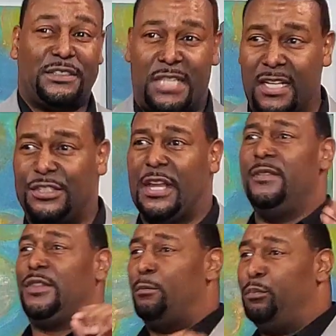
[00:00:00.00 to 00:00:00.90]
He's
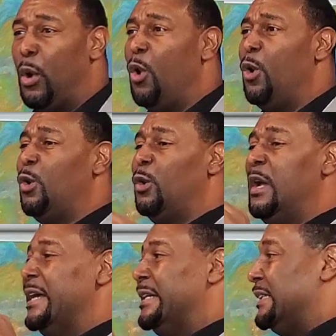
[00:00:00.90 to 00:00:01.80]
touching the
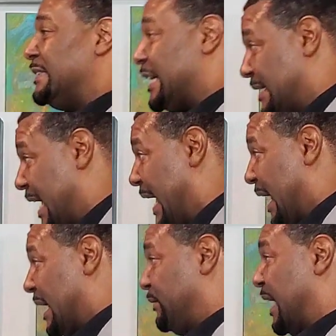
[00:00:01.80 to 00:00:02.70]
pool
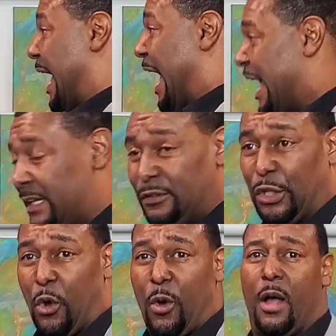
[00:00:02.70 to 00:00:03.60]
today. The
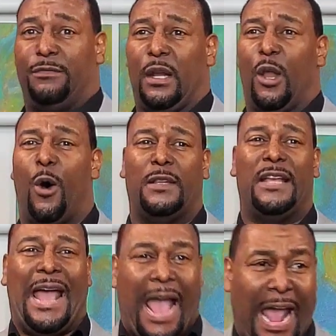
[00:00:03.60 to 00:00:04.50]
angel of the Lord,
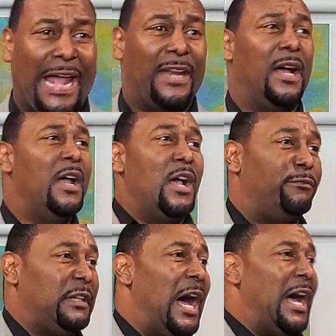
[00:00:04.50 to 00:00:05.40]
the hand
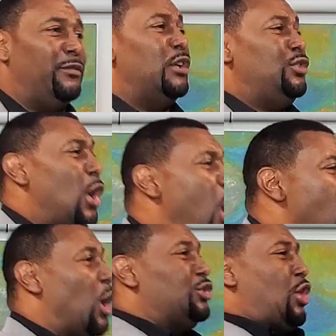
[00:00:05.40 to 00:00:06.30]
of God. The
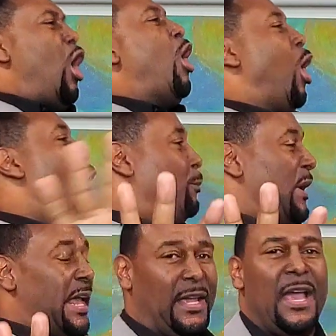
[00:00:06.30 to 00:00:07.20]
doors are
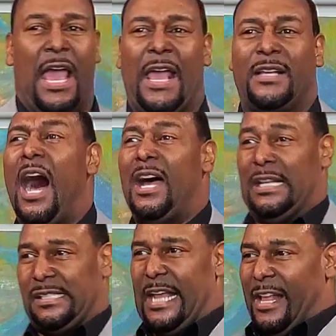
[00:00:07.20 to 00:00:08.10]
opening. And God
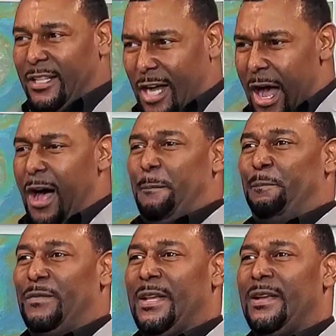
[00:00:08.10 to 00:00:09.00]
is saying,
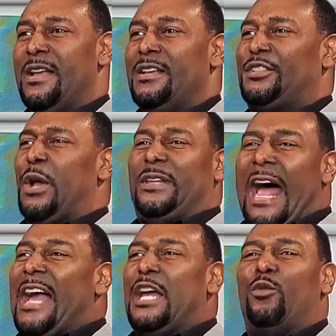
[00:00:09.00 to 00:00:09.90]
Come so that
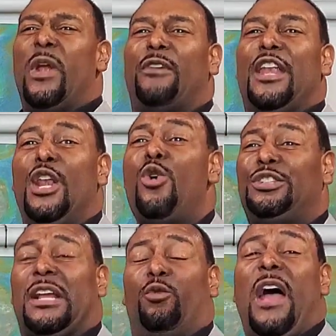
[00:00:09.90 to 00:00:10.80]
I can revolution,